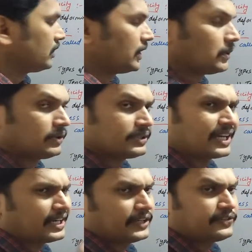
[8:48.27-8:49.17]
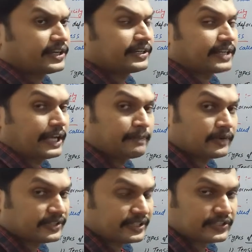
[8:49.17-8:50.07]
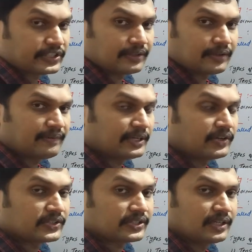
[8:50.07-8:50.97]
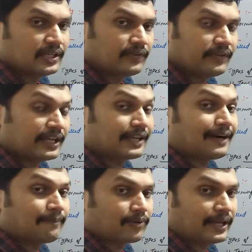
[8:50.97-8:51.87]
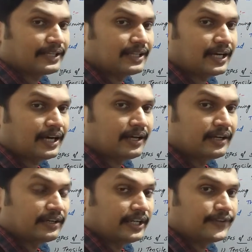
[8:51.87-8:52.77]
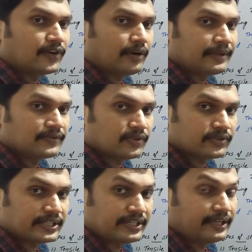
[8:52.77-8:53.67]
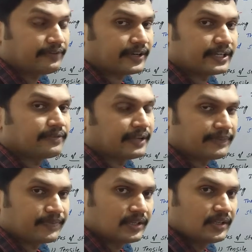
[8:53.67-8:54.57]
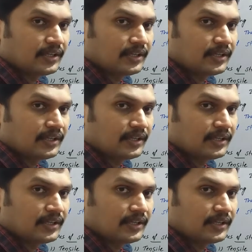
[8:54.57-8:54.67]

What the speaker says: Now there are different type of stress because we can apply the deforming force in different way.